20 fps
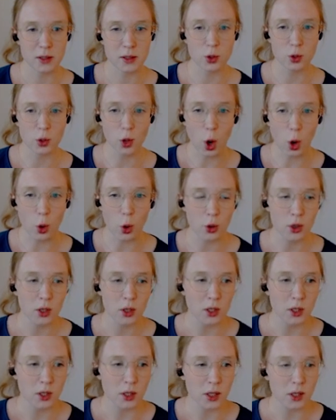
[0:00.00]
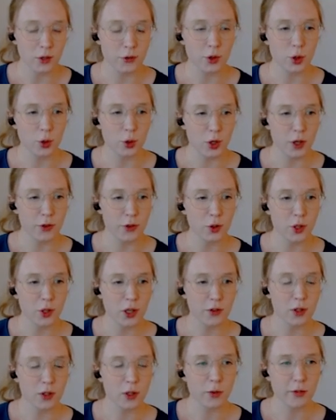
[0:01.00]
you know if you if you
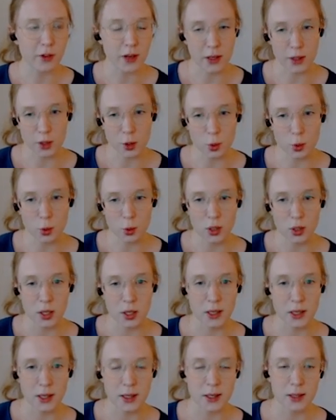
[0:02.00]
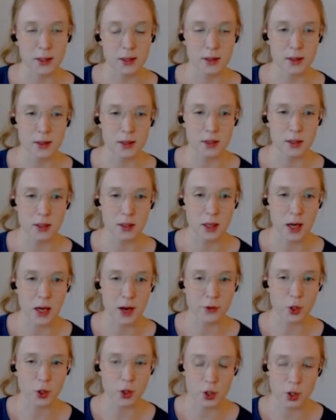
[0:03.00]
give it a value and uh,
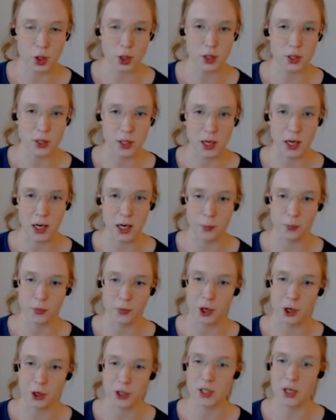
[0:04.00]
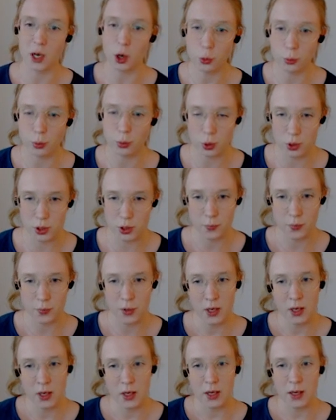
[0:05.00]
after a certain time there is an output
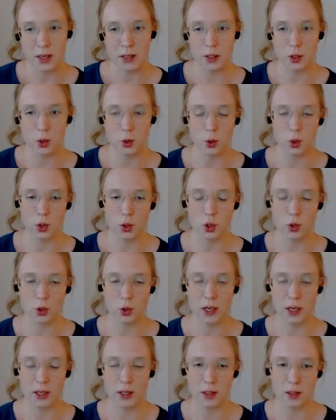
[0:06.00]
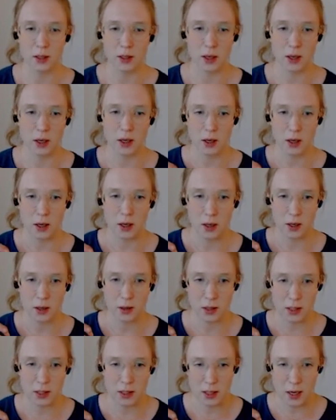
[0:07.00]
and you you can
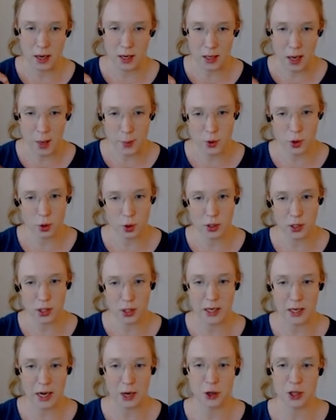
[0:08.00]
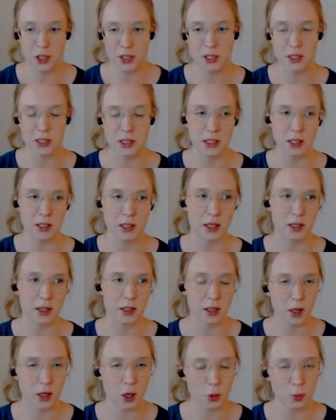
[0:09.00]
it can absolutely guarantee that
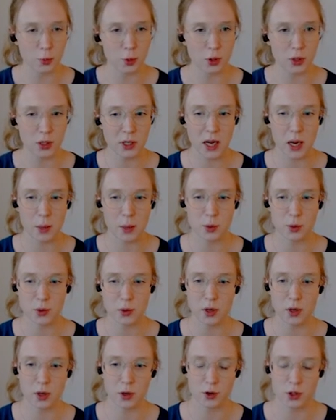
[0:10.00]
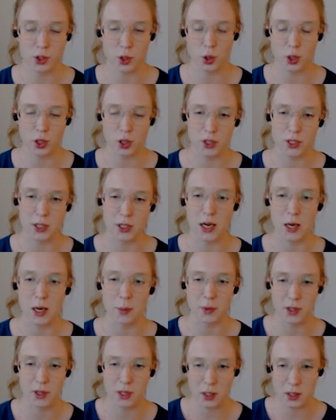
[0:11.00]
that output comes within a certain time
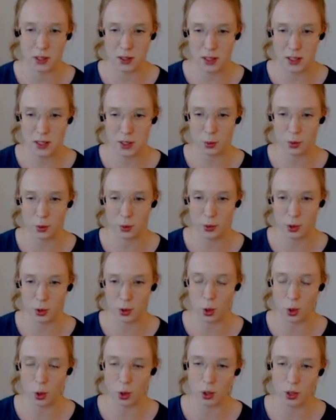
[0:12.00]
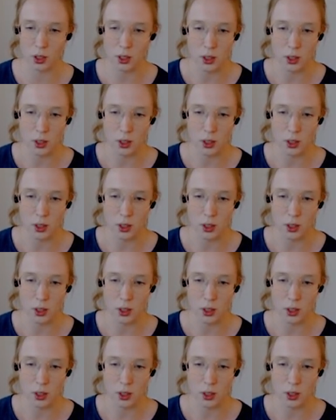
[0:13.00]
and that that's what we call